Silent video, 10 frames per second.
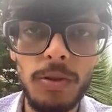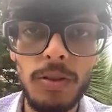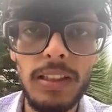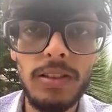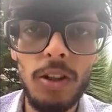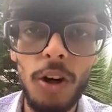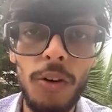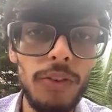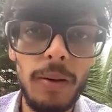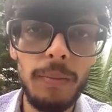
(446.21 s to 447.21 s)
So that's an
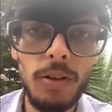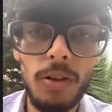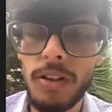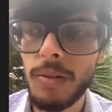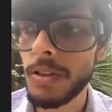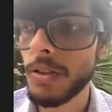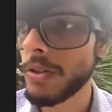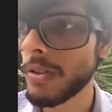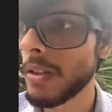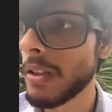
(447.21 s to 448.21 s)
off ramp and on ramp
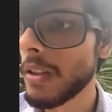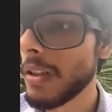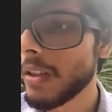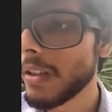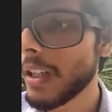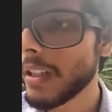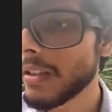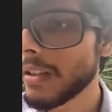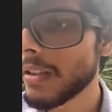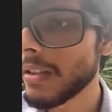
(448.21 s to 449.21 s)
solution. That
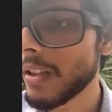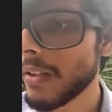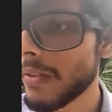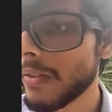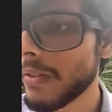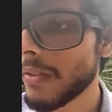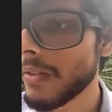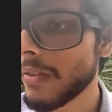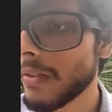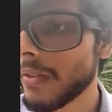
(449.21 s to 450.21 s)
is our
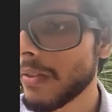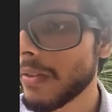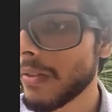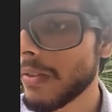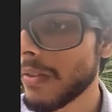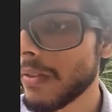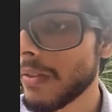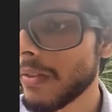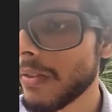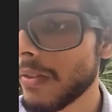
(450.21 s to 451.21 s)
first product.
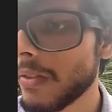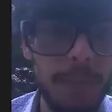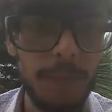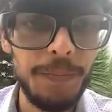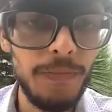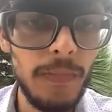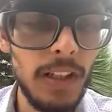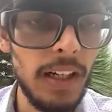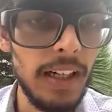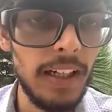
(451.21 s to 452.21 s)
And
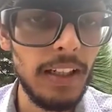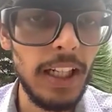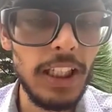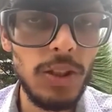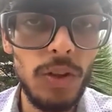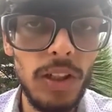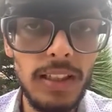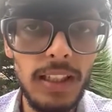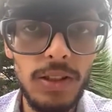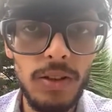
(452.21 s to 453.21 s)
the next one
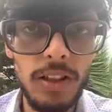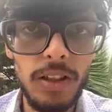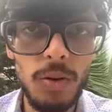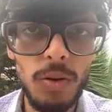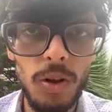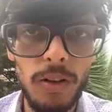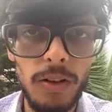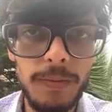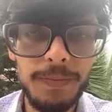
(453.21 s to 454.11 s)
is actually Newcron.